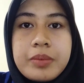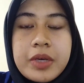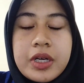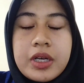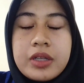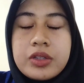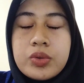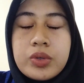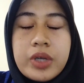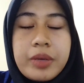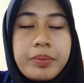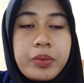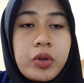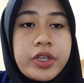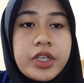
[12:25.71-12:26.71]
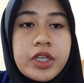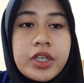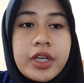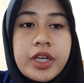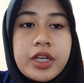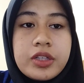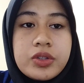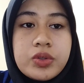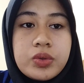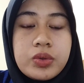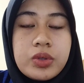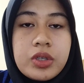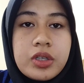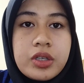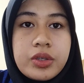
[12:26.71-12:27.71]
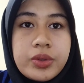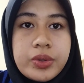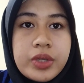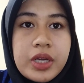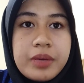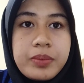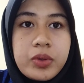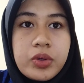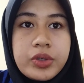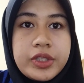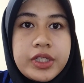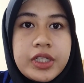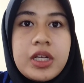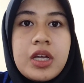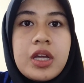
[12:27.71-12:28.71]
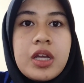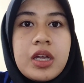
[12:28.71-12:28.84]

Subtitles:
but to employer getting a good employee